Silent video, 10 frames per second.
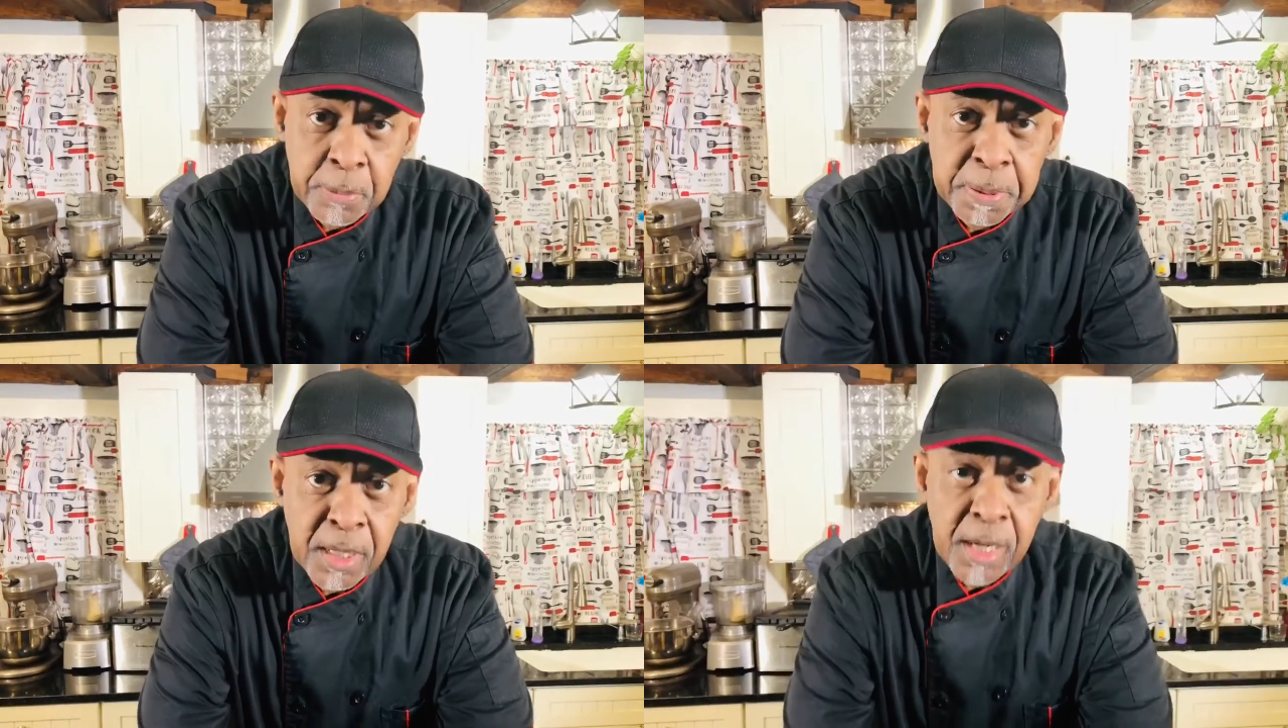
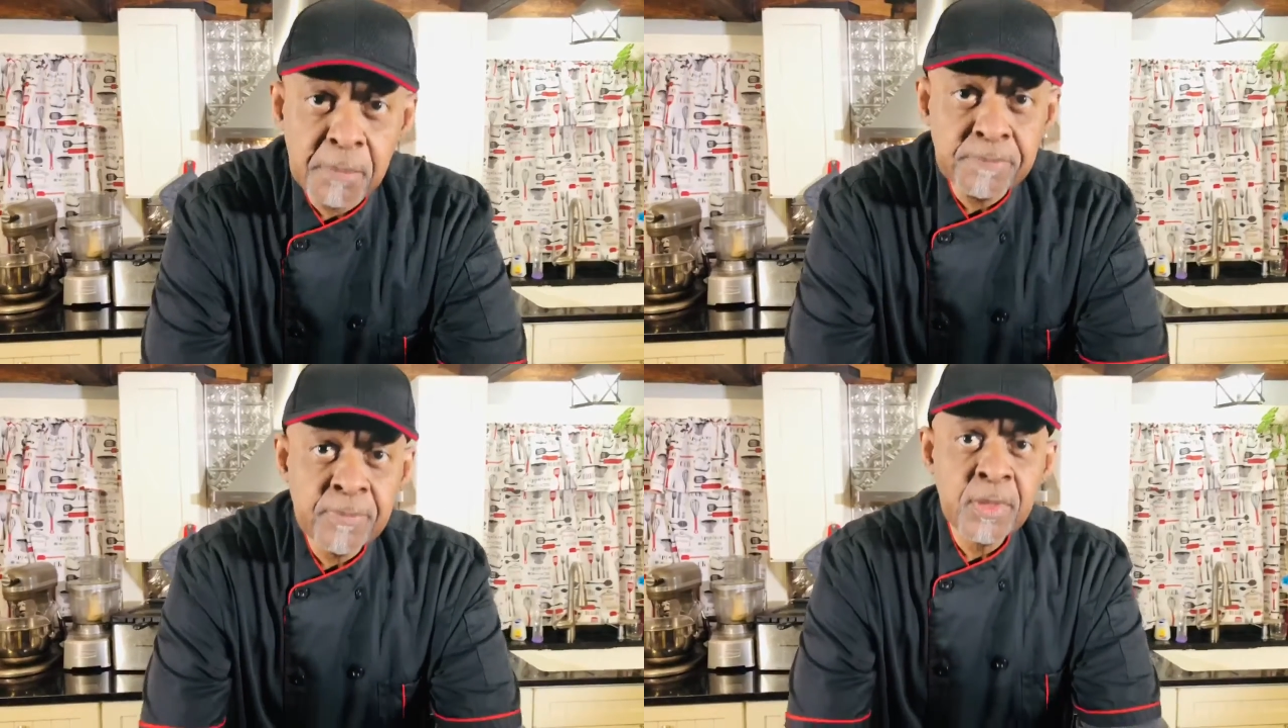
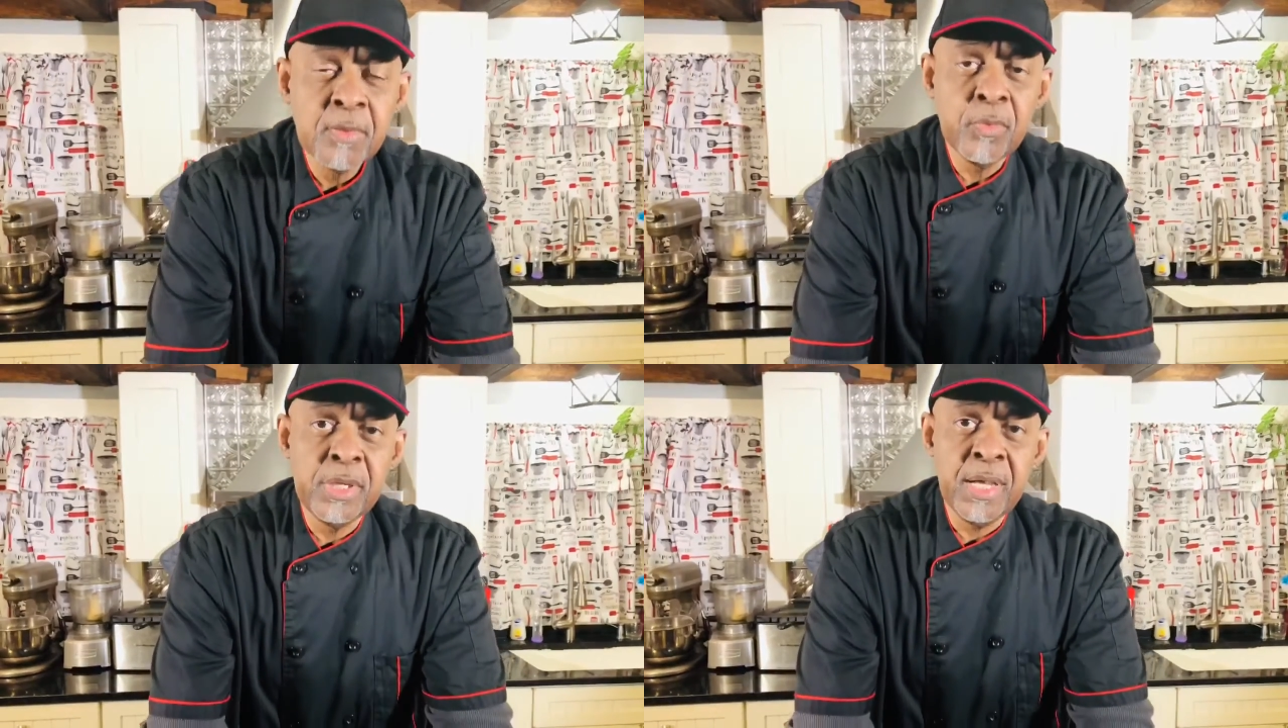Plum,
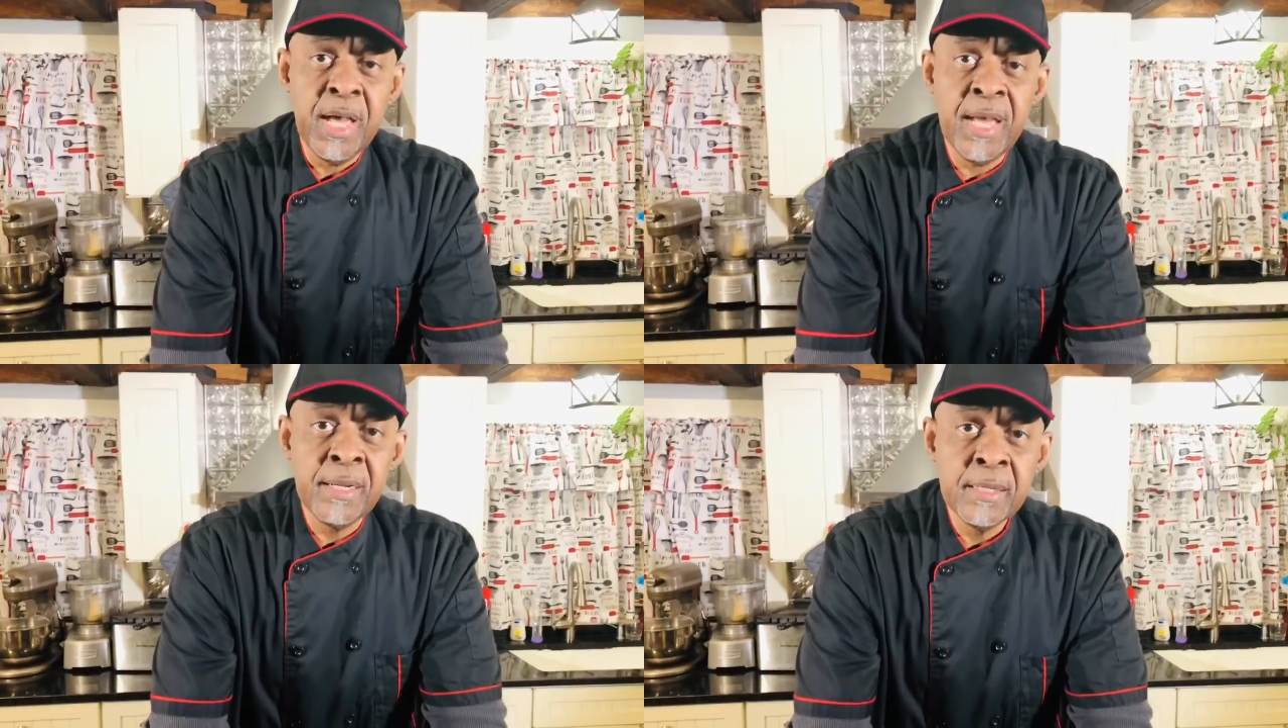we
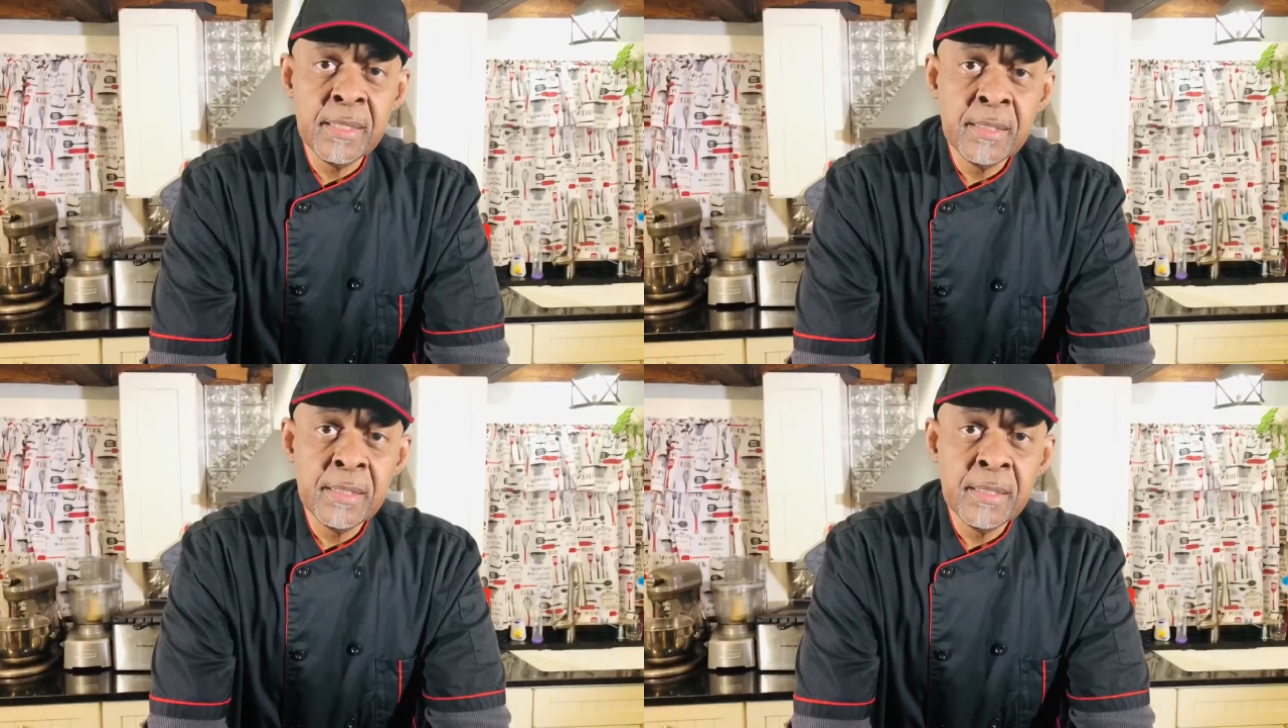got